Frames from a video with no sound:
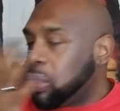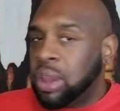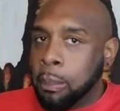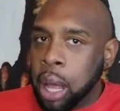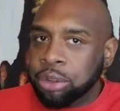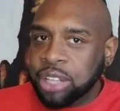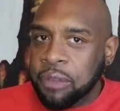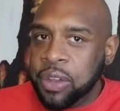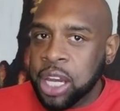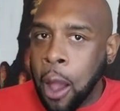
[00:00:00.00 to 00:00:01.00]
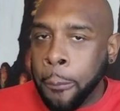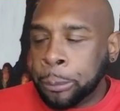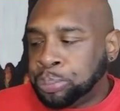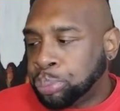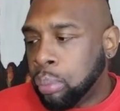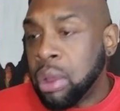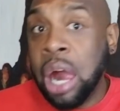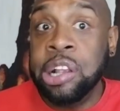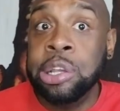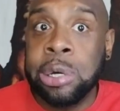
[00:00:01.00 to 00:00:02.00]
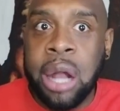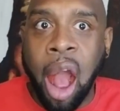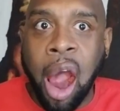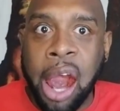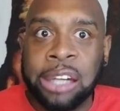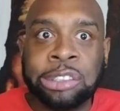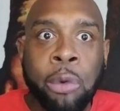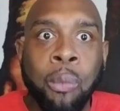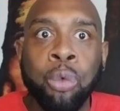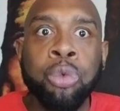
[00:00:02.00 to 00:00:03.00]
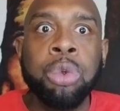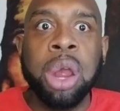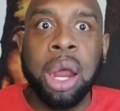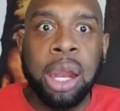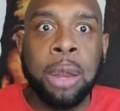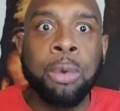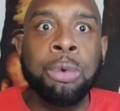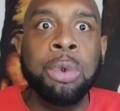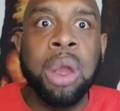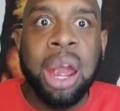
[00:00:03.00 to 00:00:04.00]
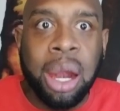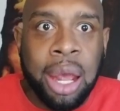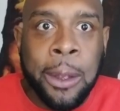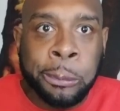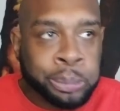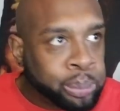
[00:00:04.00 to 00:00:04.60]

the Mother's Day video, you guys really, really